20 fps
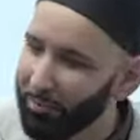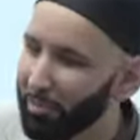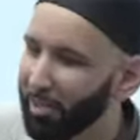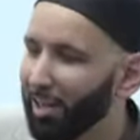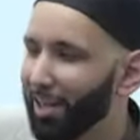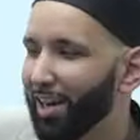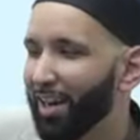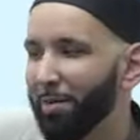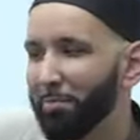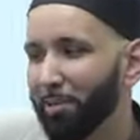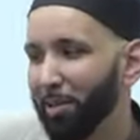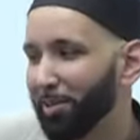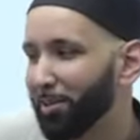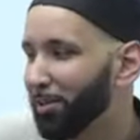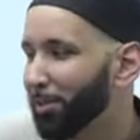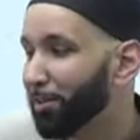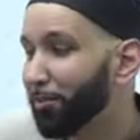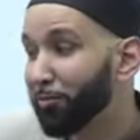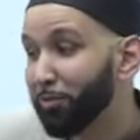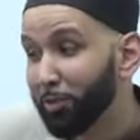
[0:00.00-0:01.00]
Alhamdulillah,
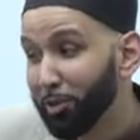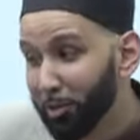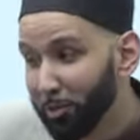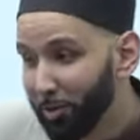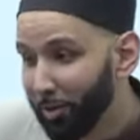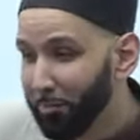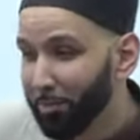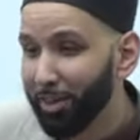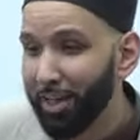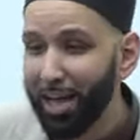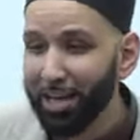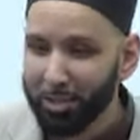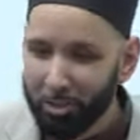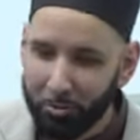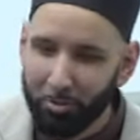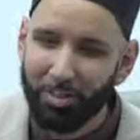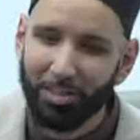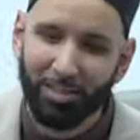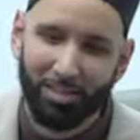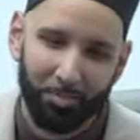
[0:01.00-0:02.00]
brother, good for you. I'm
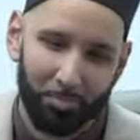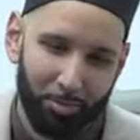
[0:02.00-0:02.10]
glad you went